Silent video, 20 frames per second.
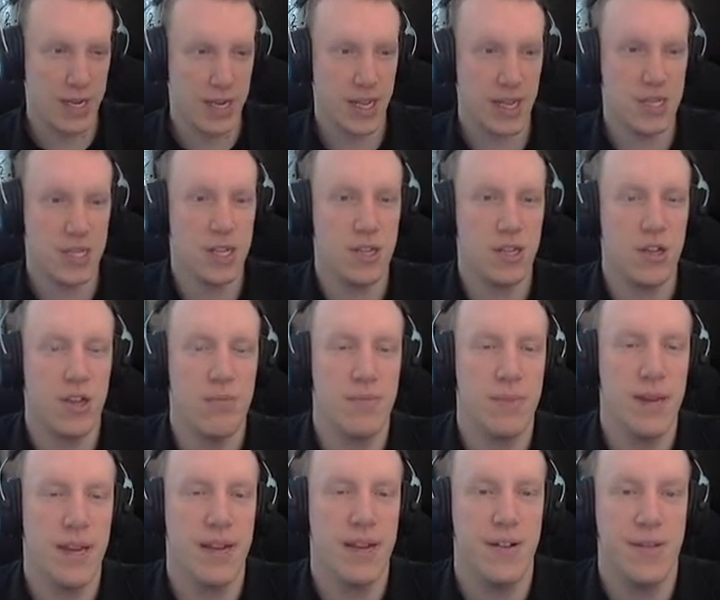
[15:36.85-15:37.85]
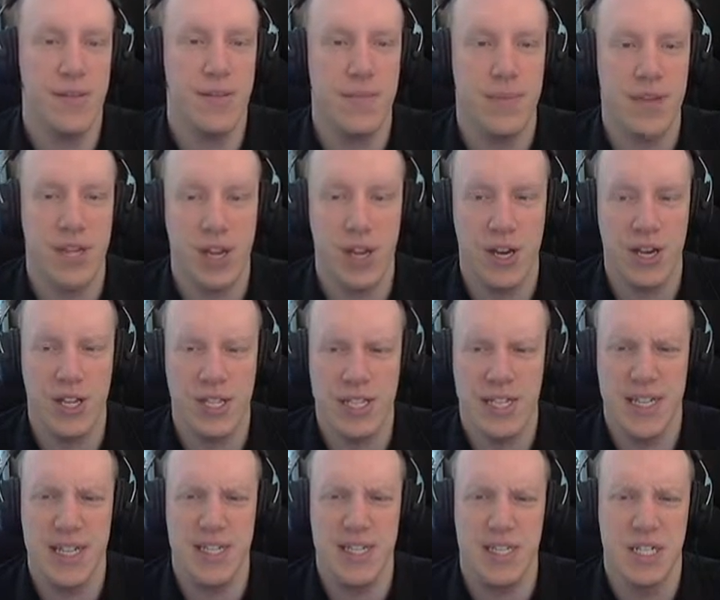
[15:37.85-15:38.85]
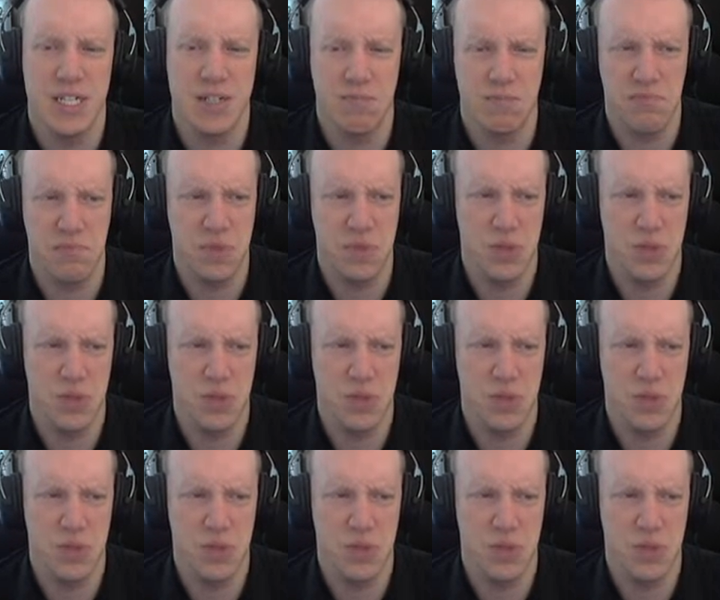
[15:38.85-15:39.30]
against the gym leader because his